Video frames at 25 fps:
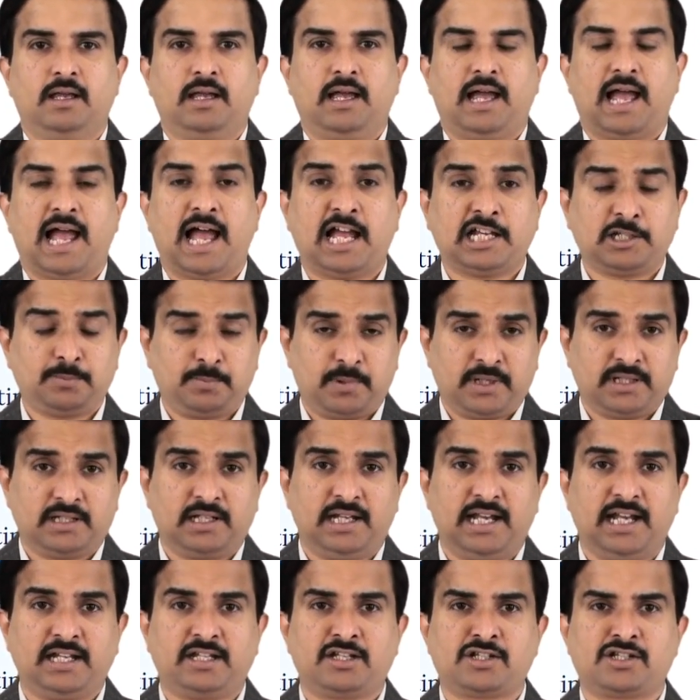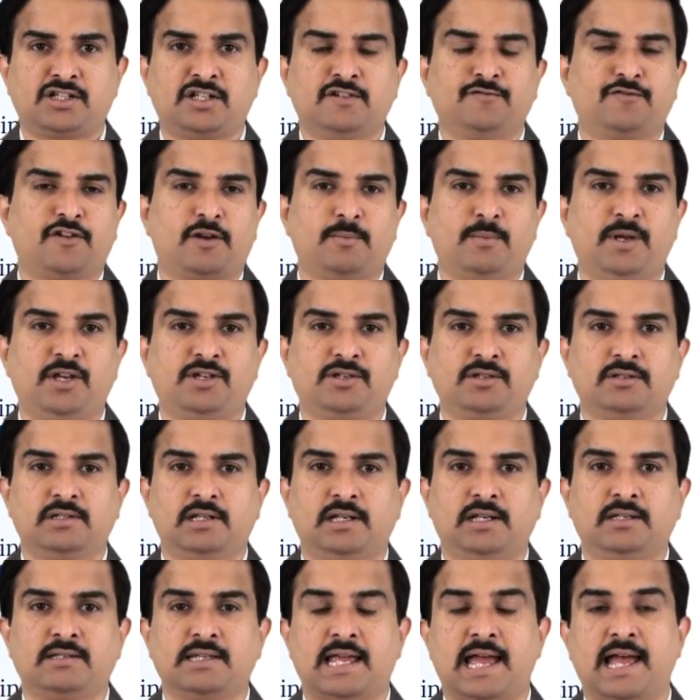As per the latest information,
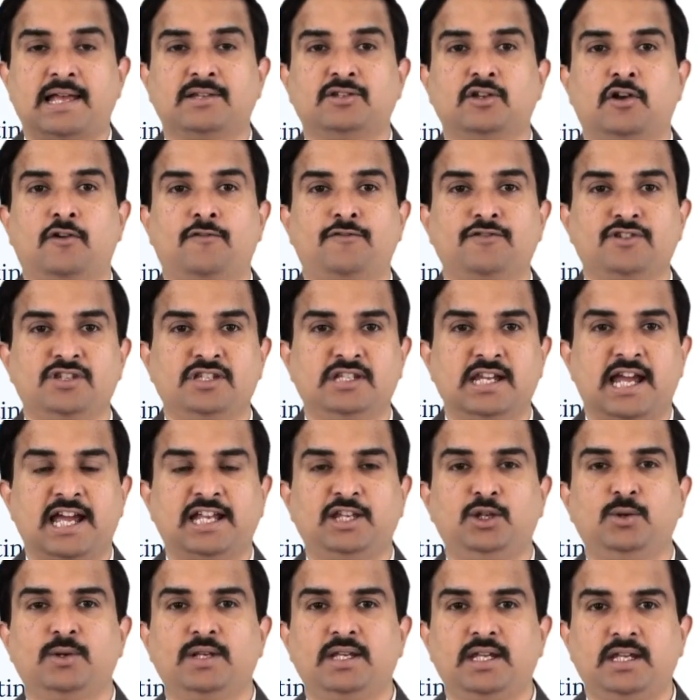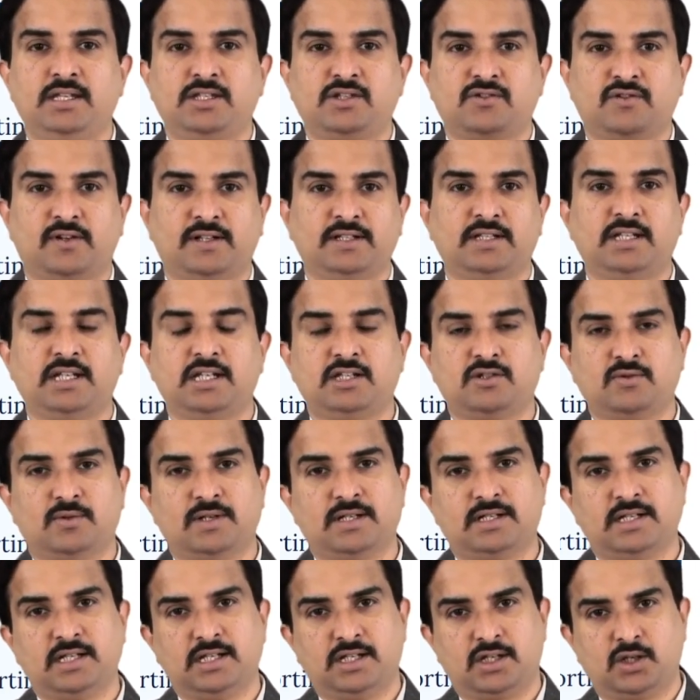that is as of January
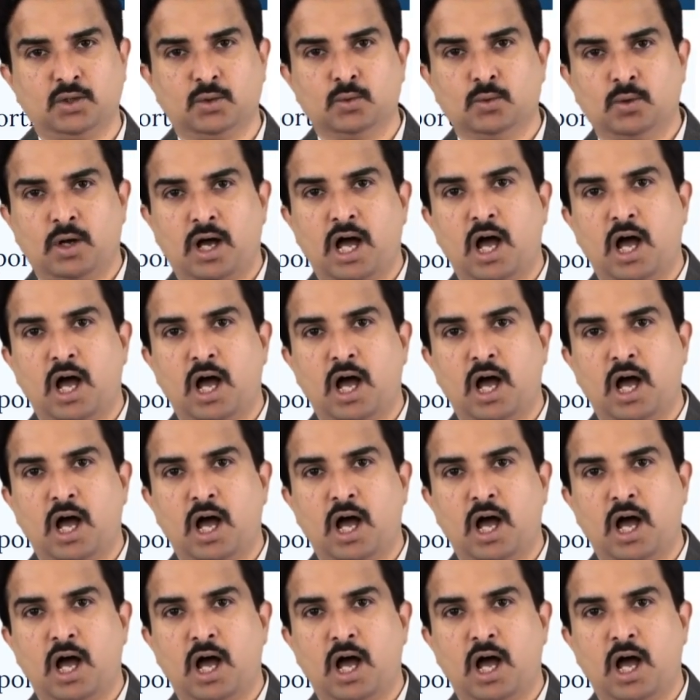2022,